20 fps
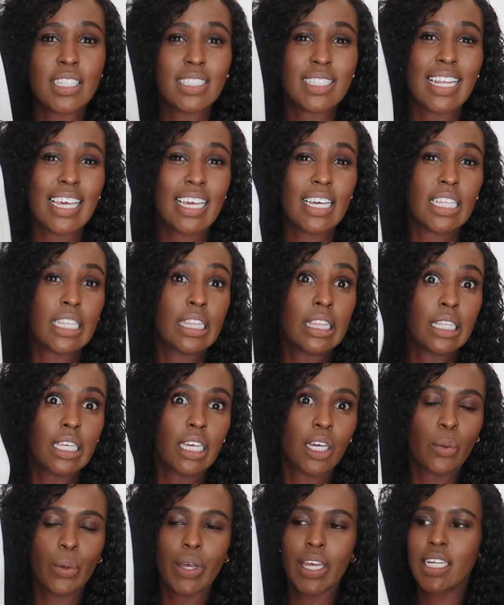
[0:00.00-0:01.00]
It's like
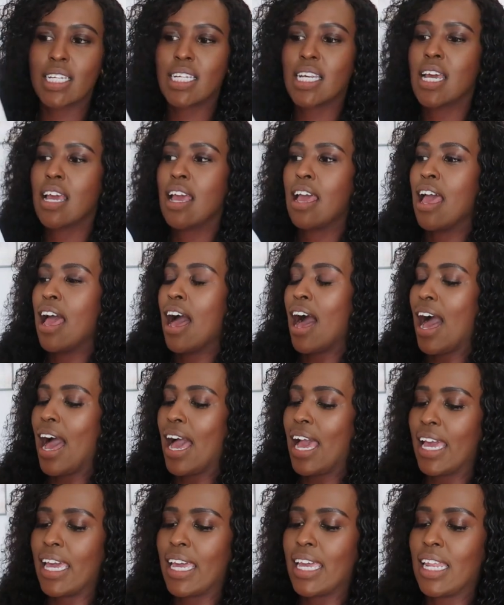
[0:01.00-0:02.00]
liquid.
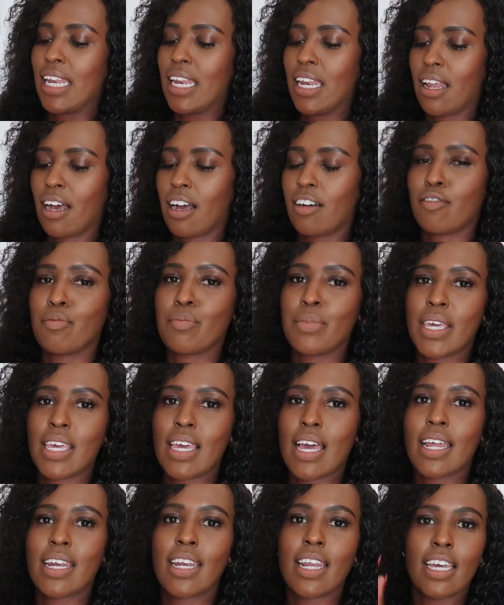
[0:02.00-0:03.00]
I love
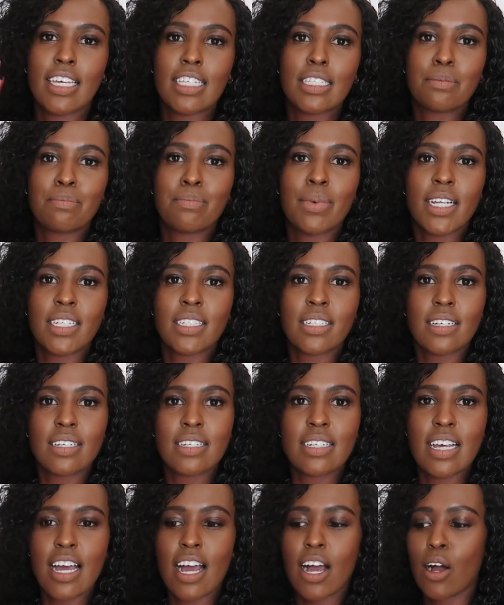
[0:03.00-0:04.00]
me a nice
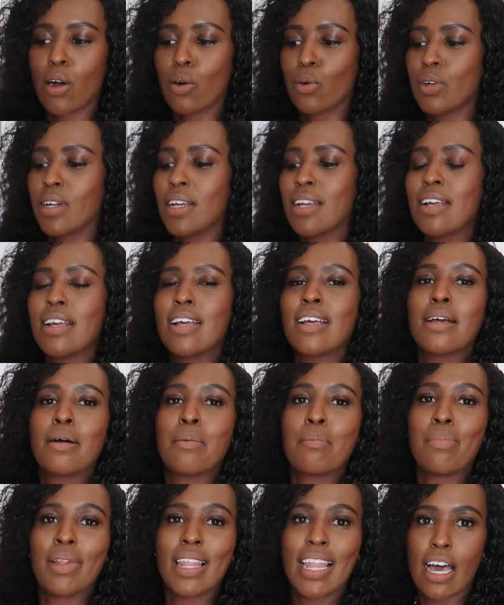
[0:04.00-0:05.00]
button down
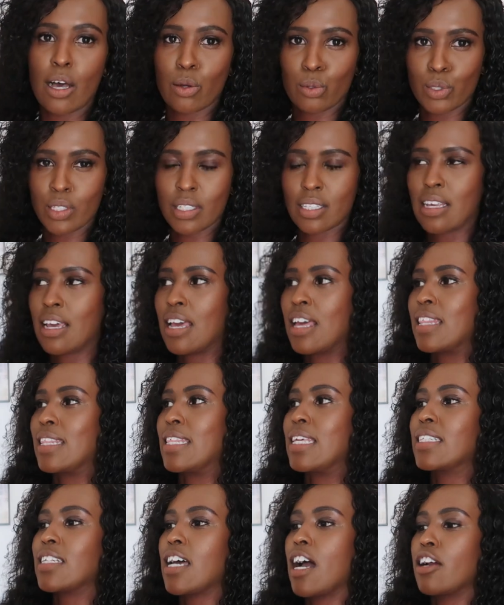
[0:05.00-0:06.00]
blouse.
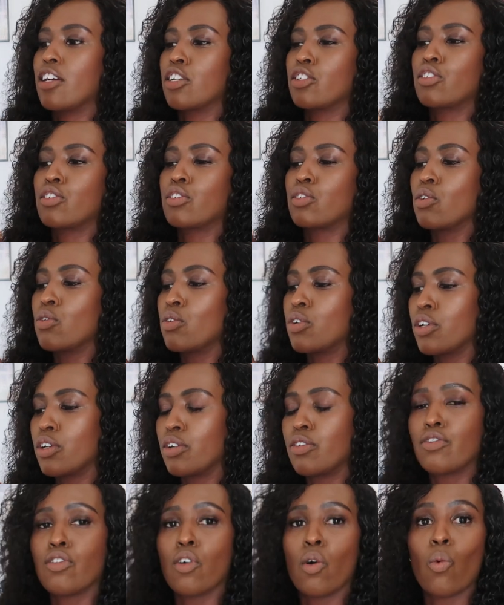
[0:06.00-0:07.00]
These are so
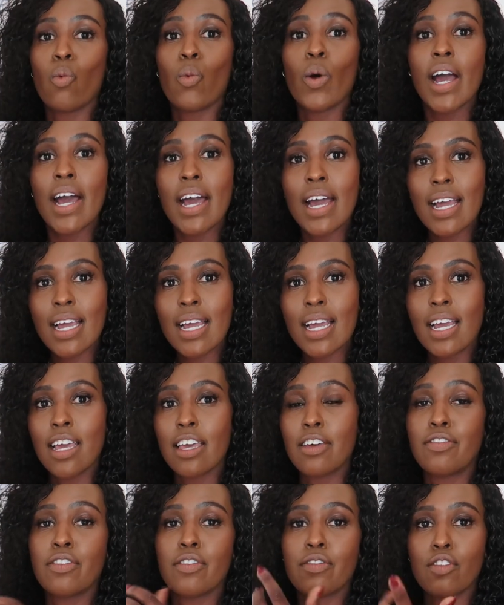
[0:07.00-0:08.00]
good for work.
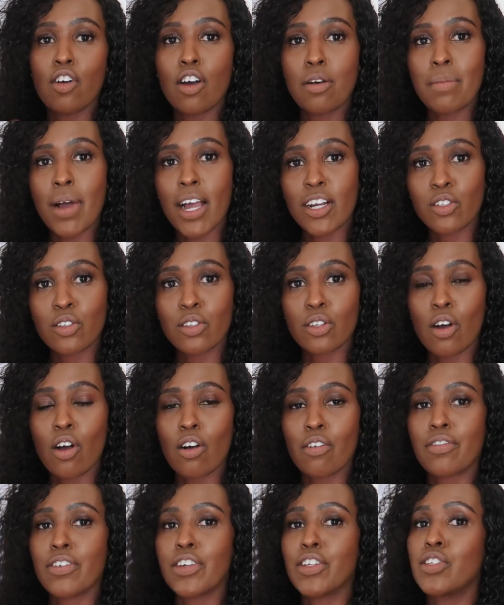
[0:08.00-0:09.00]
If you've gone back to the
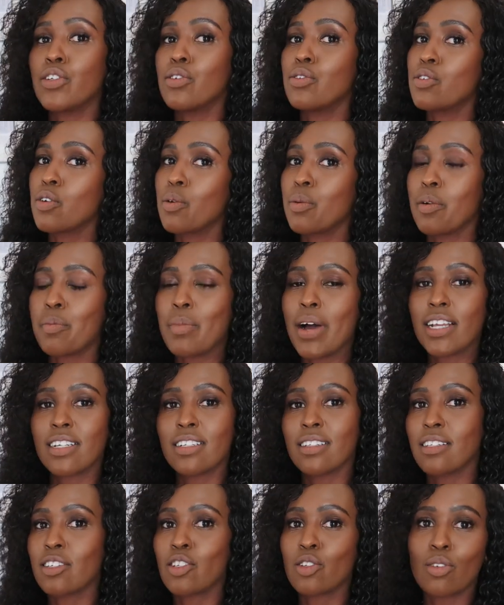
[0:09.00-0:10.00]
office, you know we're
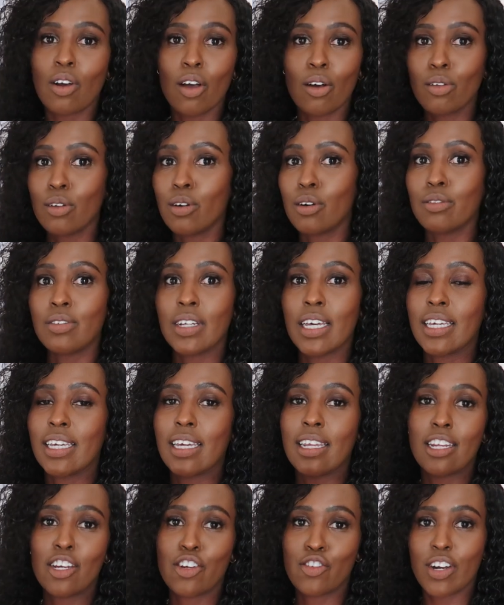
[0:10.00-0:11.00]
back to the struggle of like
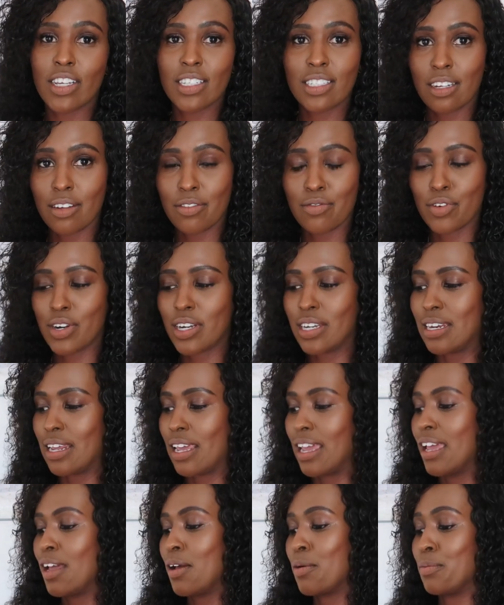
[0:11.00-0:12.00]
getting dressed every
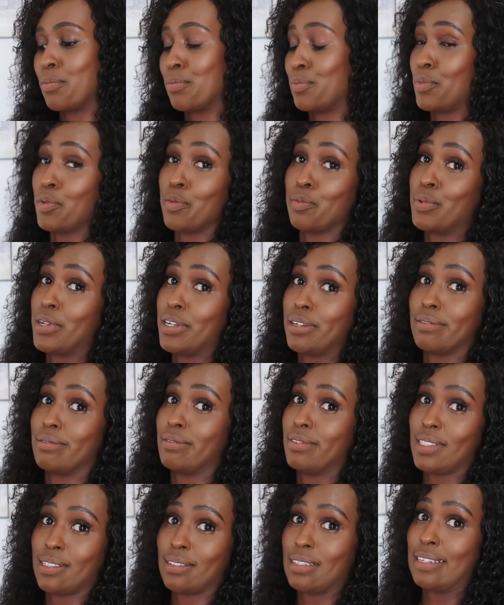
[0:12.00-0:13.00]
day. We've been
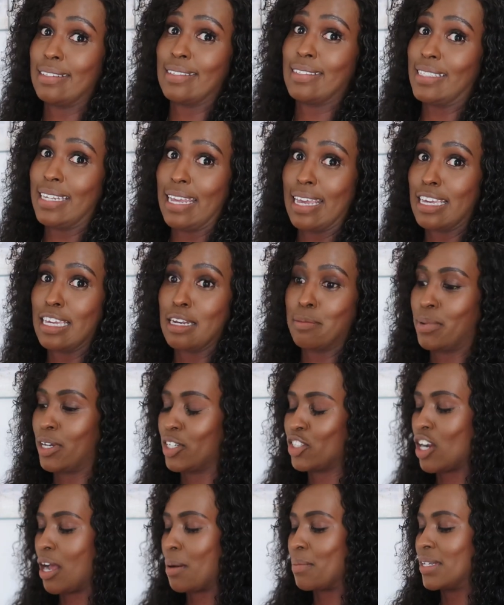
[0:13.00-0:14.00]
staying in
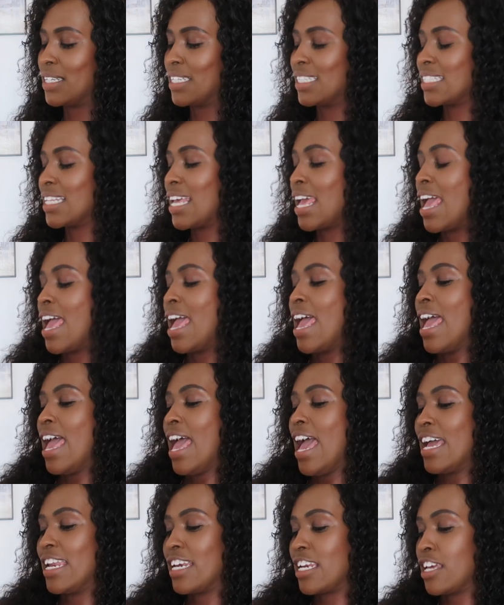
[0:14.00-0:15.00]
pajamas.
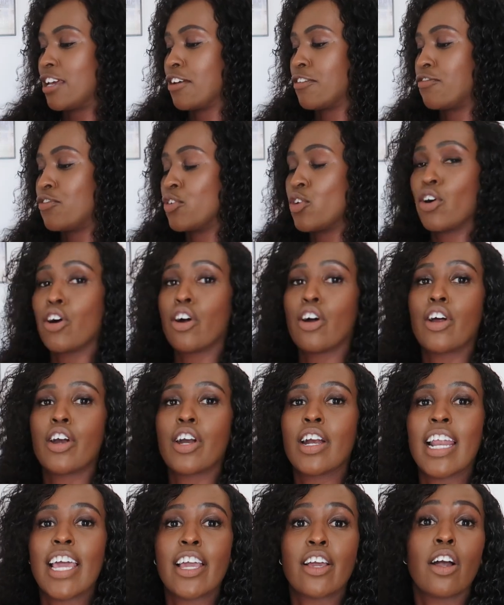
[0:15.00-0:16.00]
And if
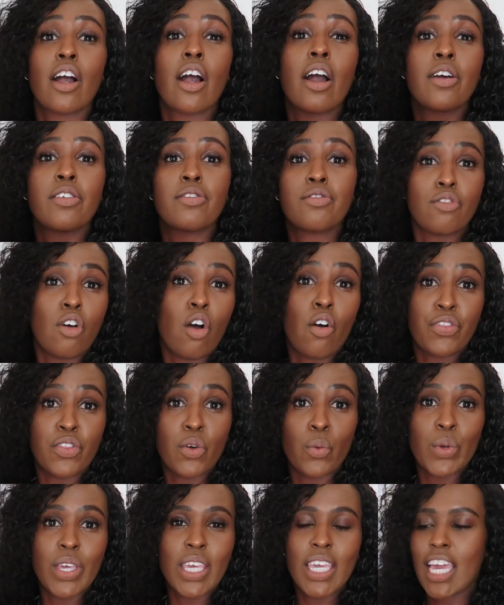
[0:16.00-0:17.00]
you're like on
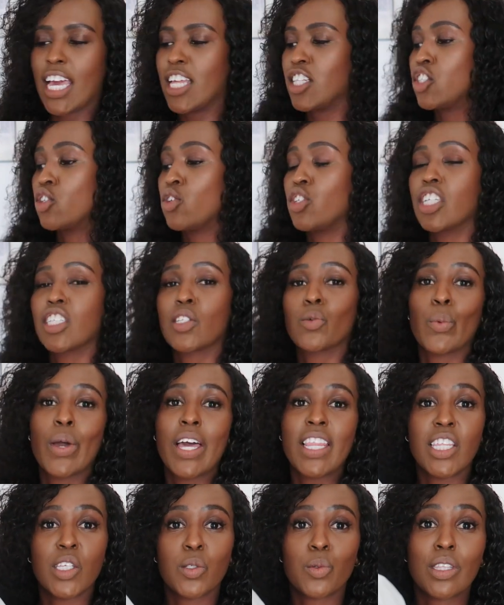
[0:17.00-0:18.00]
the weekends, you just
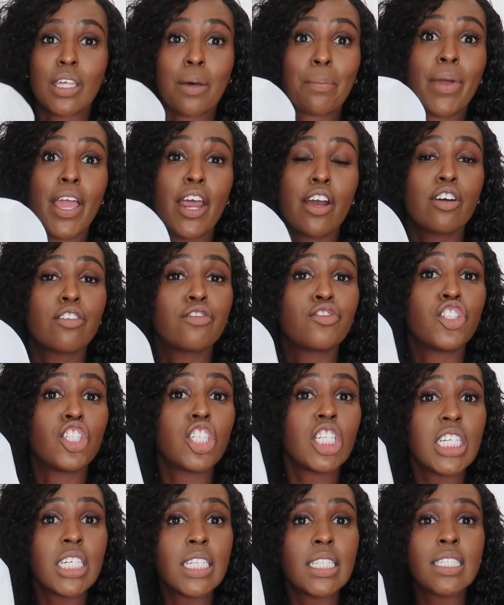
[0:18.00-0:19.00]
wear this with a pair of
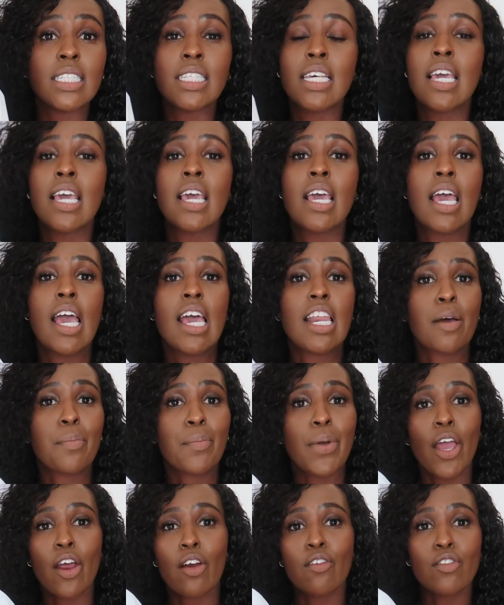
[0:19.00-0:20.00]
jeans and a
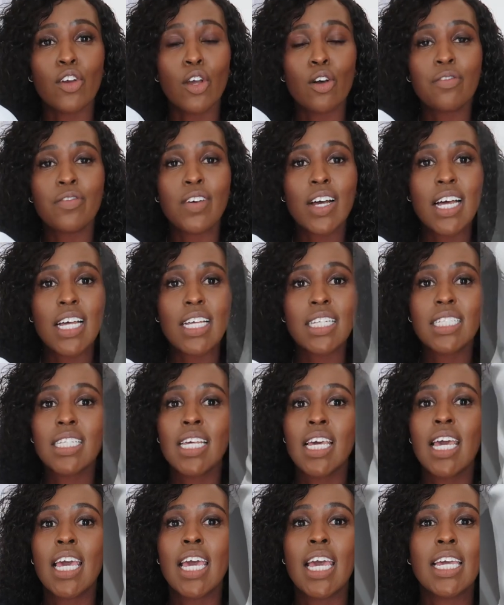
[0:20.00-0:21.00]
pair of loafers
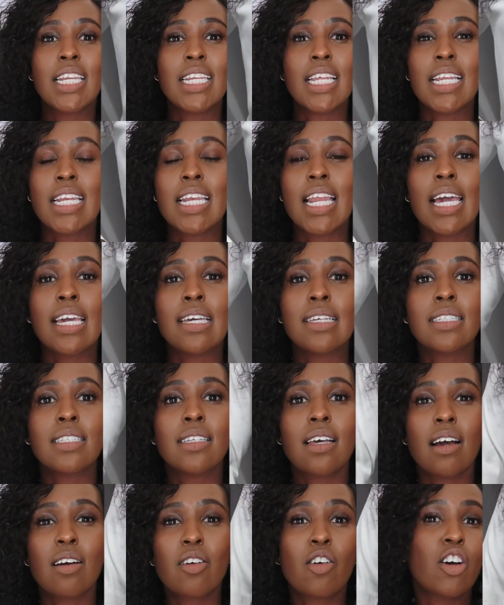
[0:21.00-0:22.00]
and a
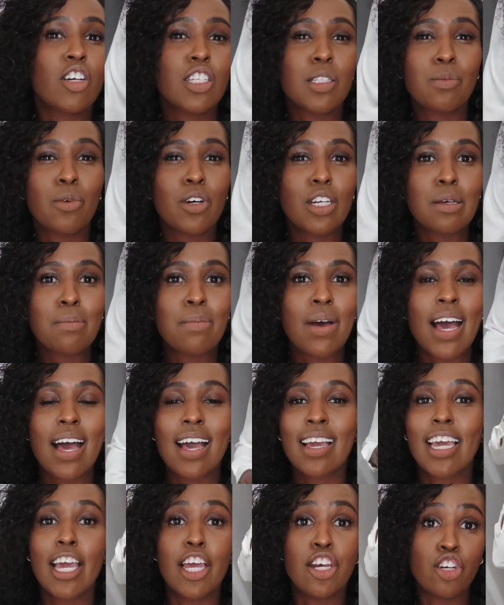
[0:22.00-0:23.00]
nice crossbody
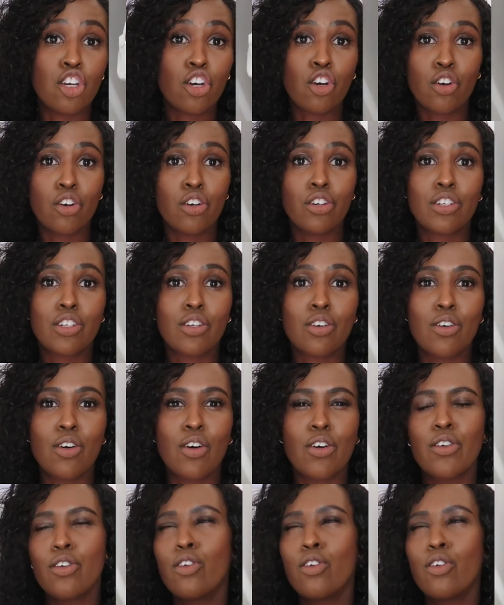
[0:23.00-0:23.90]
bag and you're good to go.